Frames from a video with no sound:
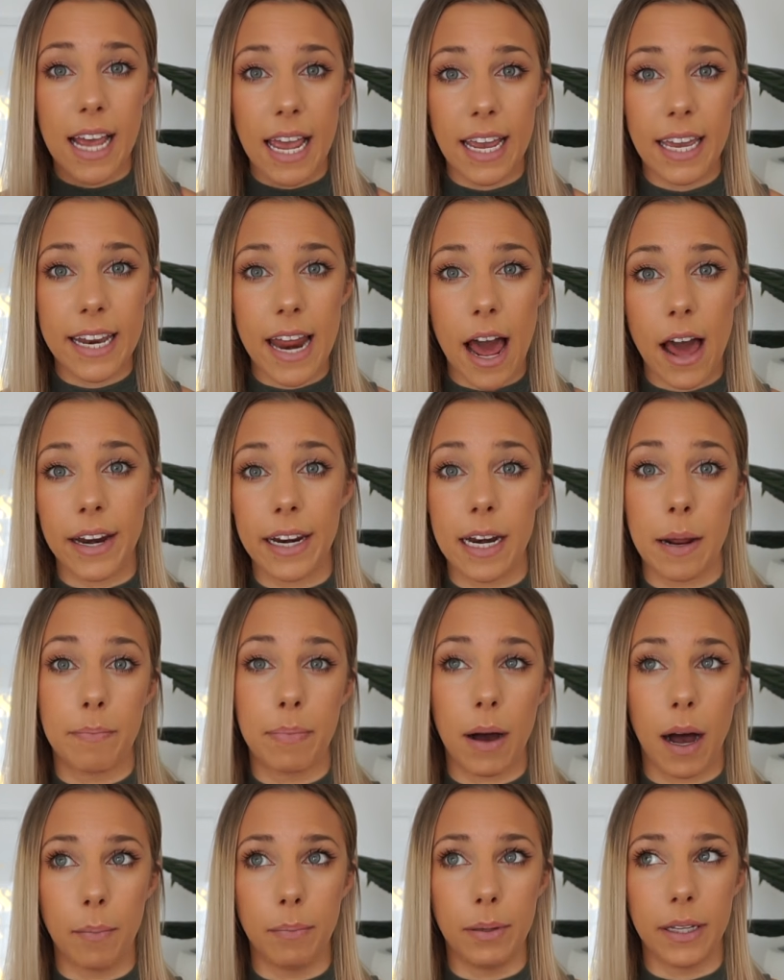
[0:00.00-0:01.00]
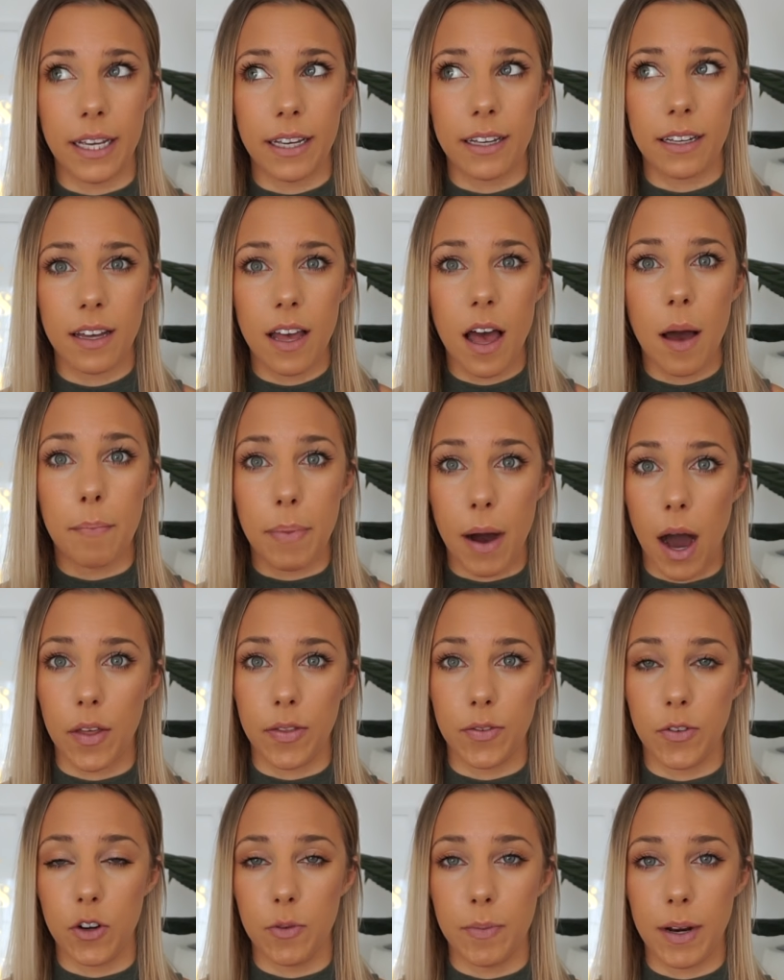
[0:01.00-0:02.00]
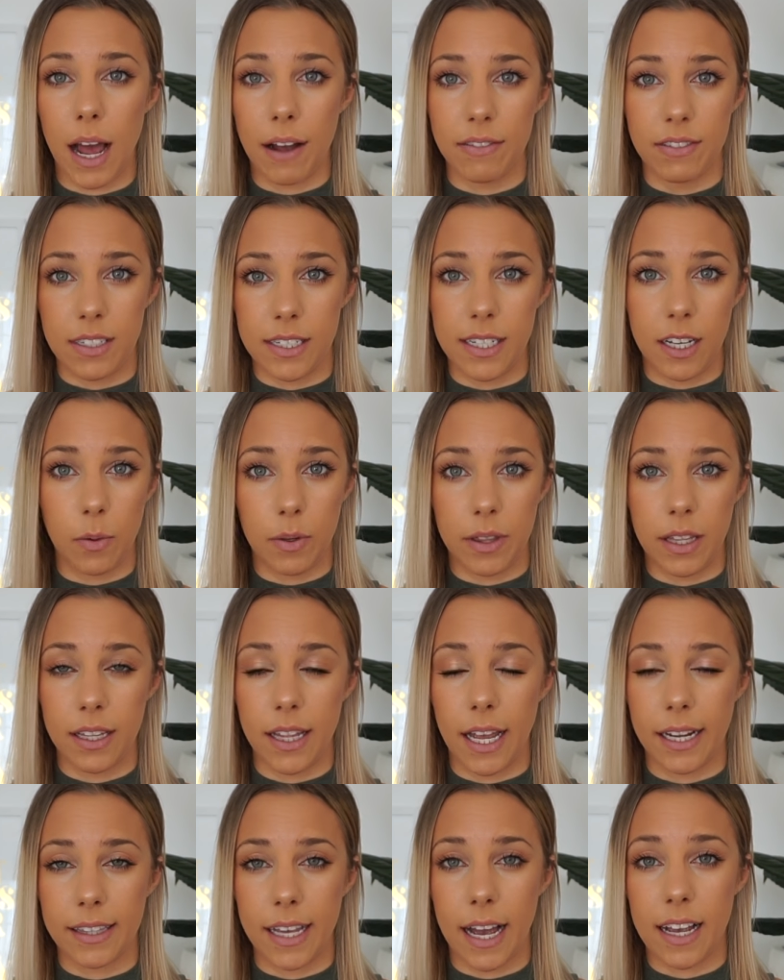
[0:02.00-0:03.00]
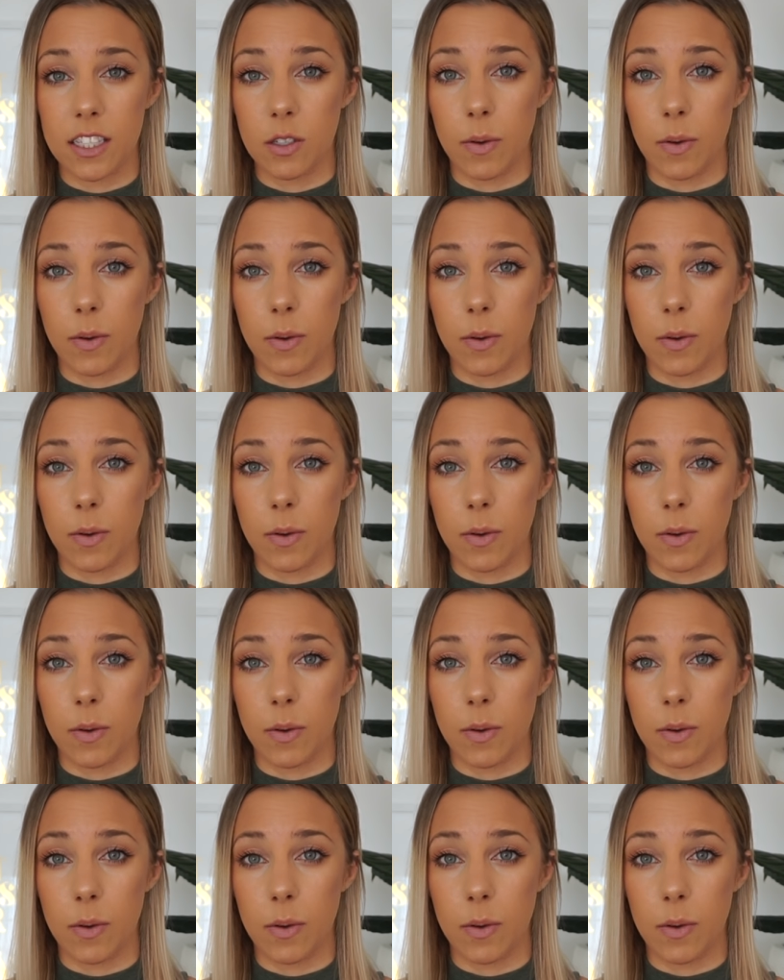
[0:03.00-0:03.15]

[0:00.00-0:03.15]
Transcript: take it out in a public bathroom and have to deal with it like that,